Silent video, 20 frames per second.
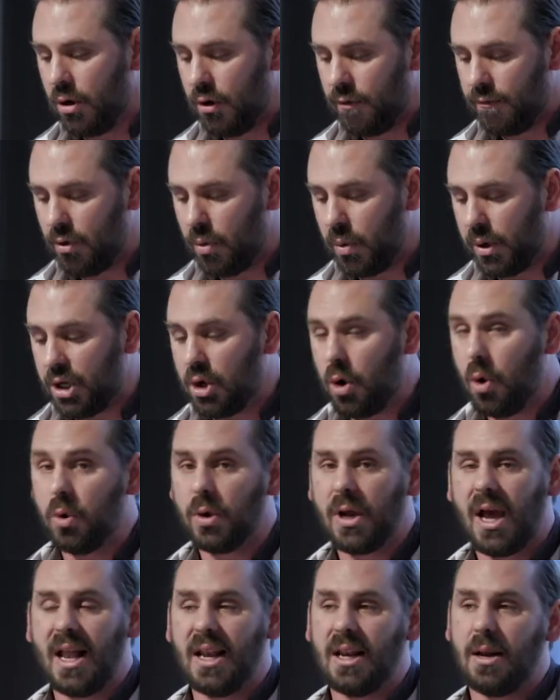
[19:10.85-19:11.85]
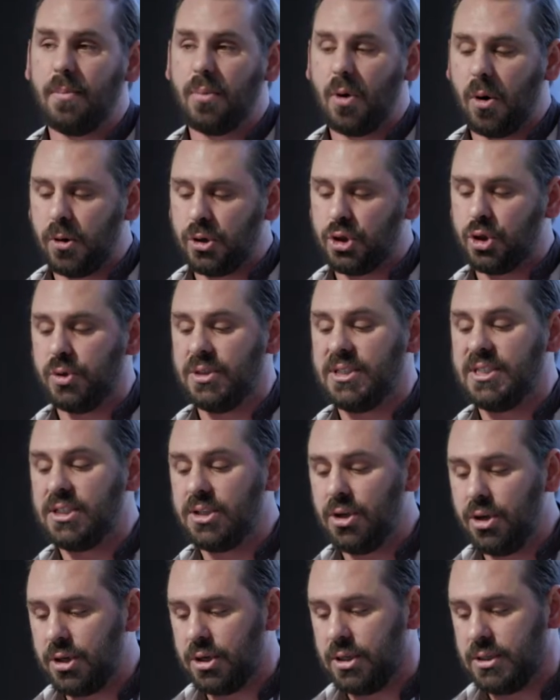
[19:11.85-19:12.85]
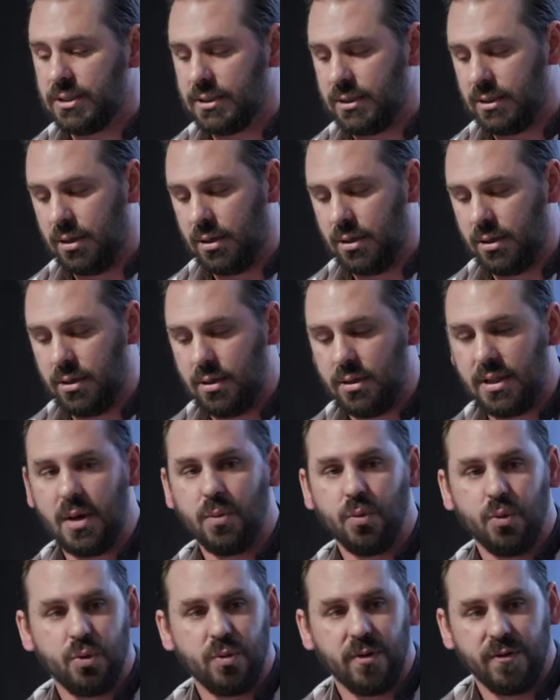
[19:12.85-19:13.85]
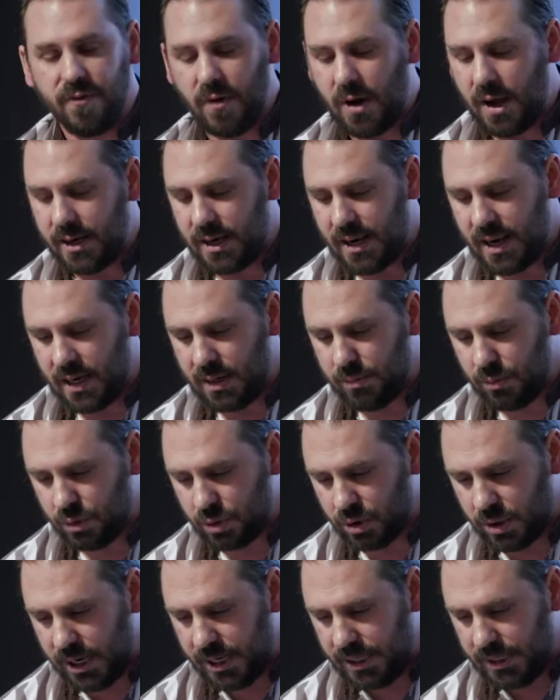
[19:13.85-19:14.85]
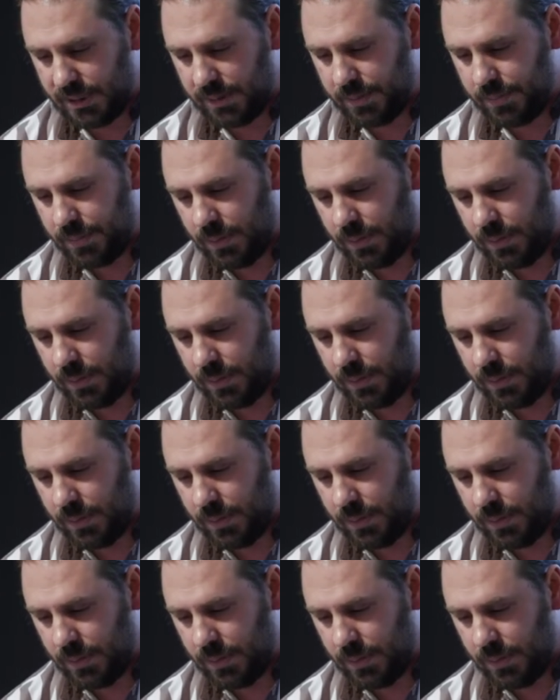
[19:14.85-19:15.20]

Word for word: for what he called a laboratory circus that would refine animal training,